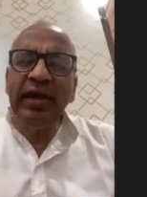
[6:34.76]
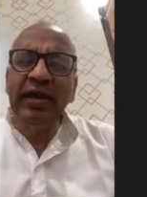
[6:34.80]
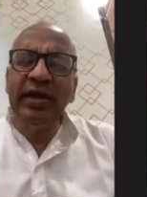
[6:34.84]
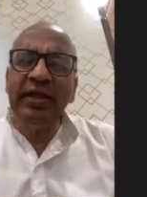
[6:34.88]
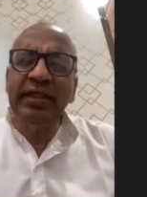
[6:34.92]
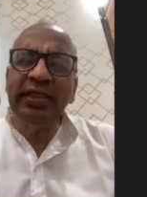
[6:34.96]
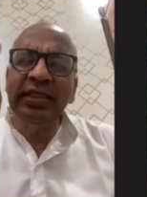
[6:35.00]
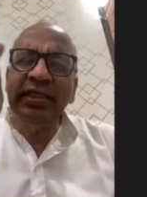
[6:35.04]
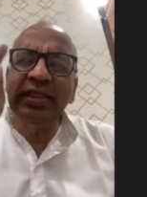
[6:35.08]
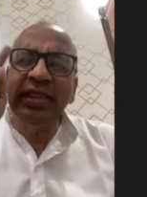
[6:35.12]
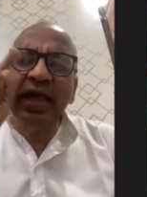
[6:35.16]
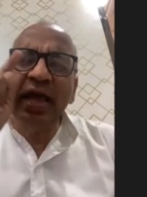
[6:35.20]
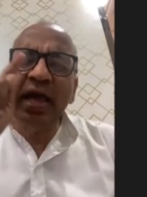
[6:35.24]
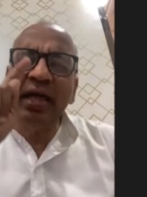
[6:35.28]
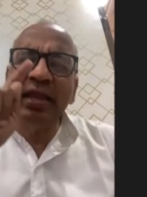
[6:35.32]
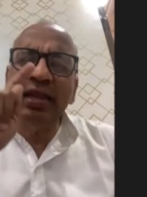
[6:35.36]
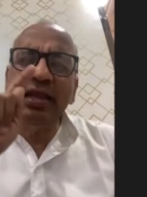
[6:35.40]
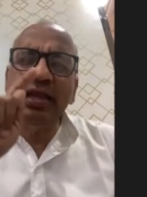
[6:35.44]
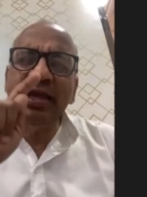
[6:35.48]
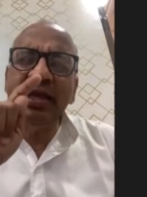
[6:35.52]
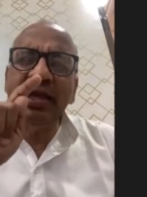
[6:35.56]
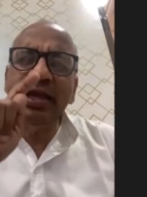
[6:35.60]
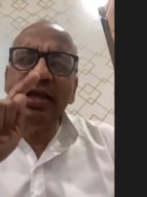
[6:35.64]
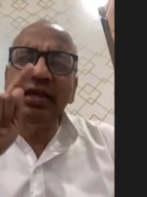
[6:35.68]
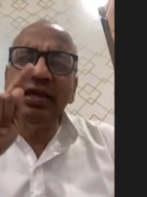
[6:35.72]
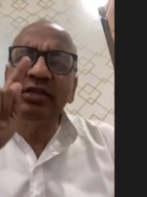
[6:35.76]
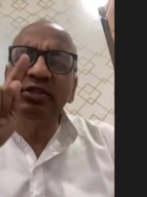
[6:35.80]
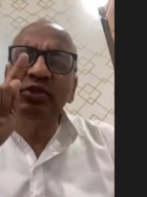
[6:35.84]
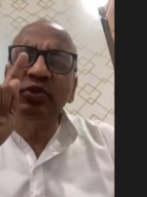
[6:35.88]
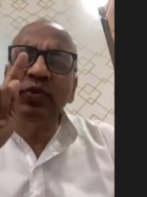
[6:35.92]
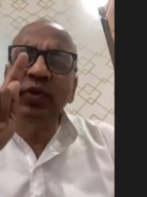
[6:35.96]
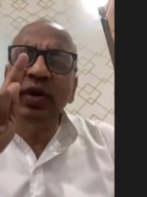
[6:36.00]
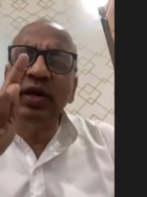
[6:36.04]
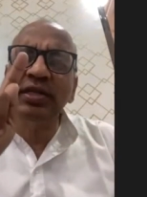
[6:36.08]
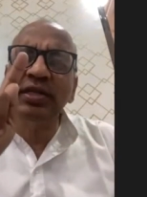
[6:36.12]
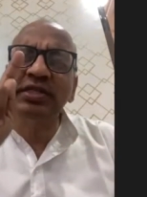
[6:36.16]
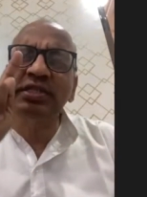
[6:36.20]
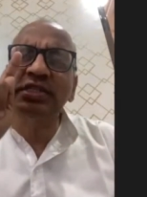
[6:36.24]
jnani is
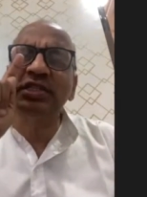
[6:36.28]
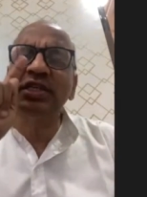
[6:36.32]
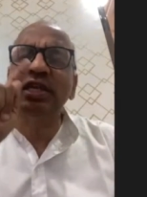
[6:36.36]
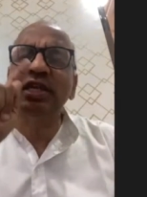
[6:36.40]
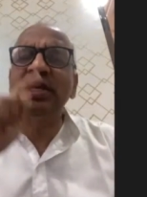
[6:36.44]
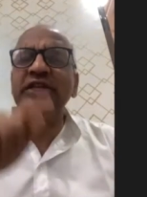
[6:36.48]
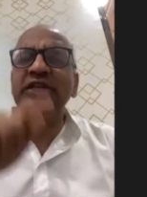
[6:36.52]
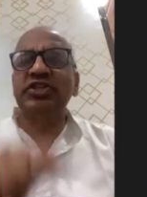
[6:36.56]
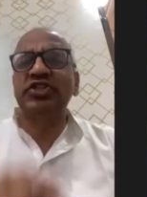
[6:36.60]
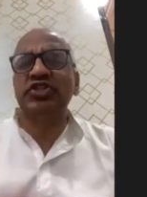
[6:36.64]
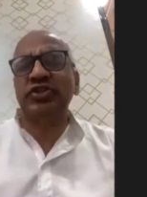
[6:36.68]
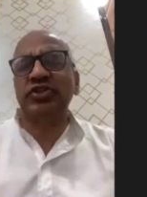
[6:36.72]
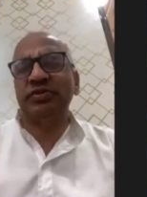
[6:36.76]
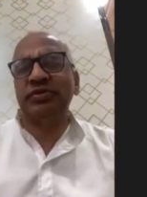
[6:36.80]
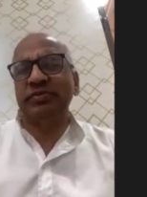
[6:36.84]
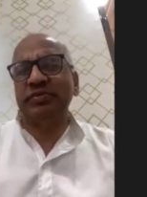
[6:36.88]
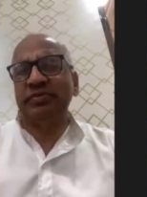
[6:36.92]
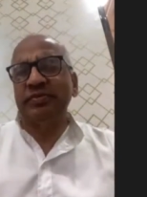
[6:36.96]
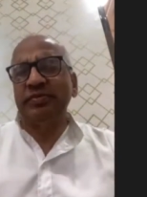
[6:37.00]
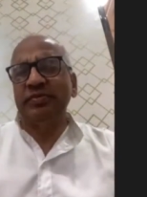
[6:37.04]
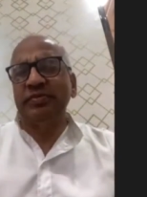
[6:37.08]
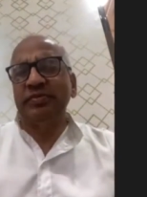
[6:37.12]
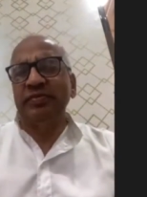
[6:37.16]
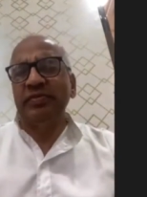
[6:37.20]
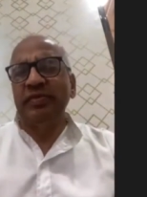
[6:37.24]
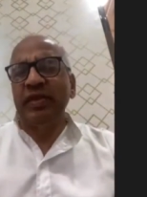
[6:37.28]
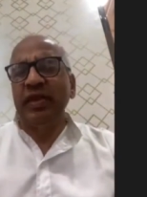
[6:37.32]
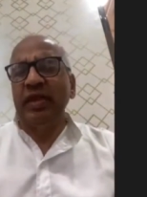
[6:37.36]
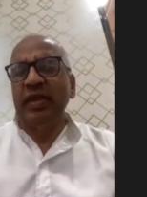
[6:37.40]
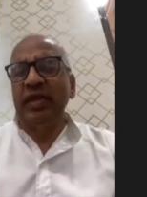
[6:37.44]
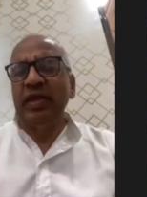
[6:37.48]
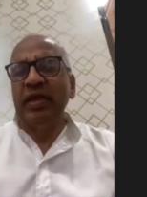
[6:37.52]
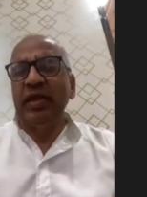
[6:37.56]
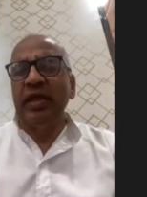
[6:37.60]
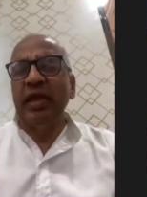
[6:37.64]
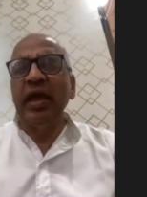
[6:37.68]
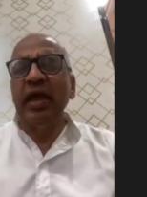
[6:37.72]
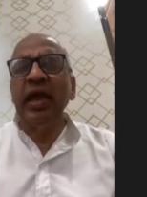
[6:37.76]
one stage.
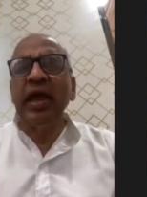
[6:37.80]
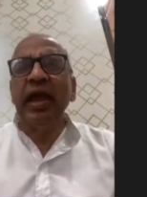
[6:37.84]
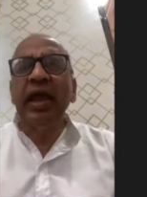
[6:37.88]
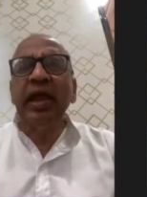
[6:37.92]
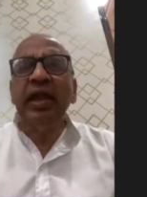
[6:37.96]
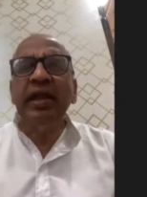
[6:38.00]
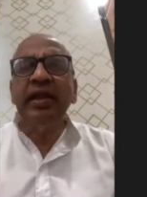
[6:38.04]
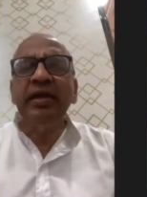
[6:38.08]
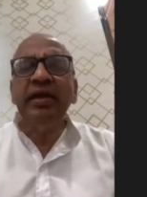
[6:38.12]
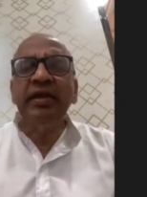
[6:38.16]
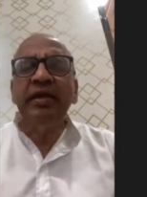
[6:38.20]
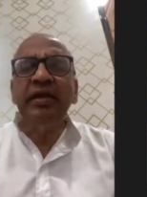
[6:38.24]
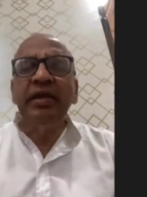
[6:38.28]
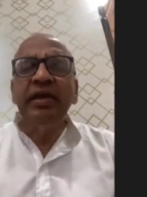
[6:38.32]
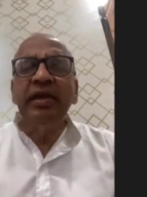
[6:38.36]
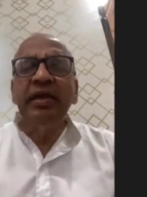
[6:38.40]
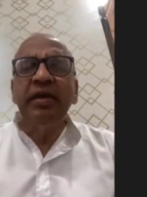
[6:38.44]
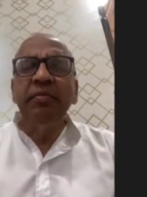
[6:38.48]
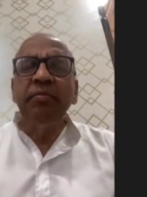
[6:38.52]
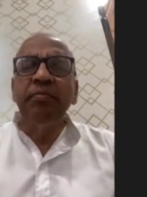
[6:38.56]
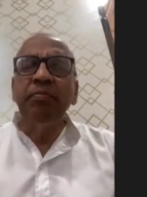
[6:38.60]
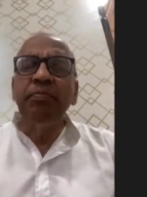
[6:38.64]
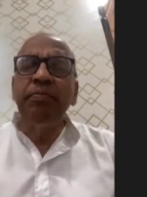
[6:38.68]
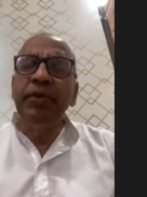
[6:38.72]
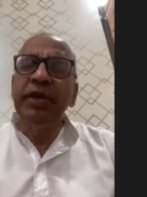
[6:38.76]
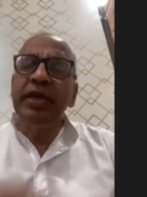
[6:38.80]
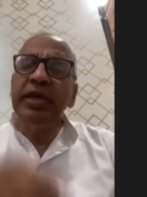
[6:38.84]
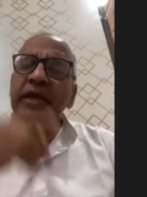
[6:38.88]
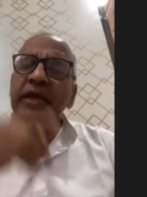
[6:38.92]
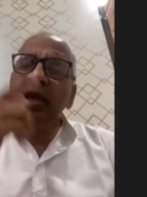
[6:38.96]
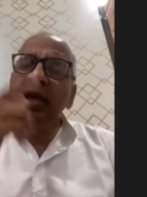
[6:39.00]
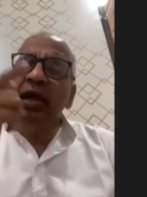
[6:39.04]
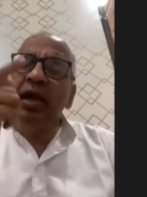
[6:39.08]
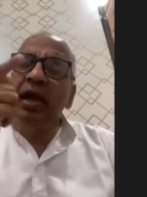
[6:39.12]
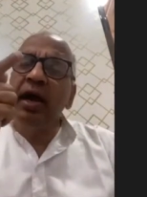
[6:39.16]
And being